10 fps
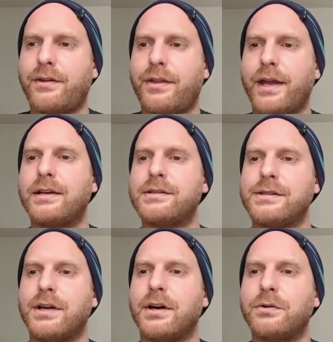things
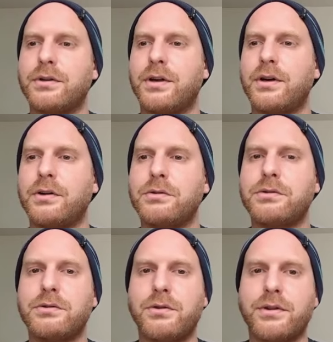don't go
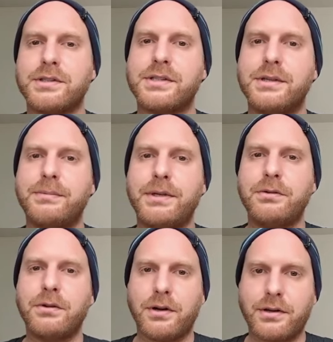to the
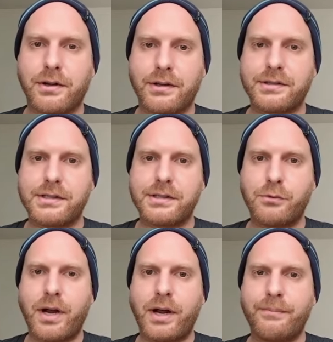CPU or the system
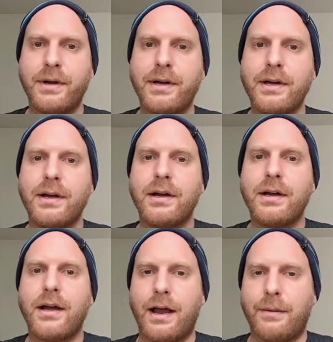RAM
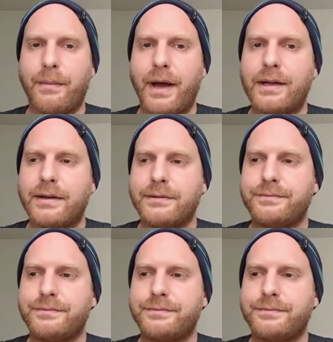and back.